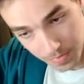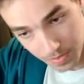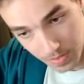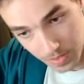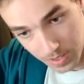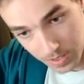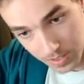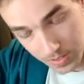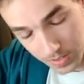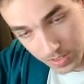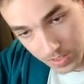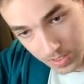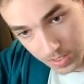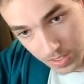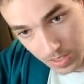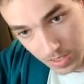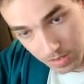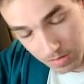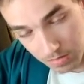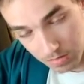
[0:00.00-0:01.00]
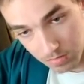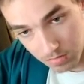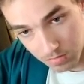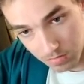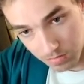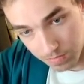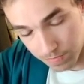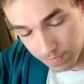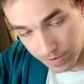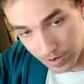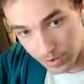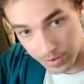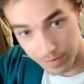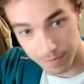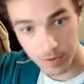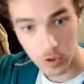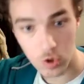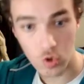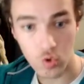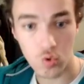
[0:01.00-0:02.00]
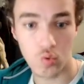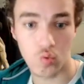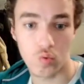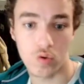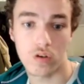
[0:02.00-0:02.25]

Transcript: There's very few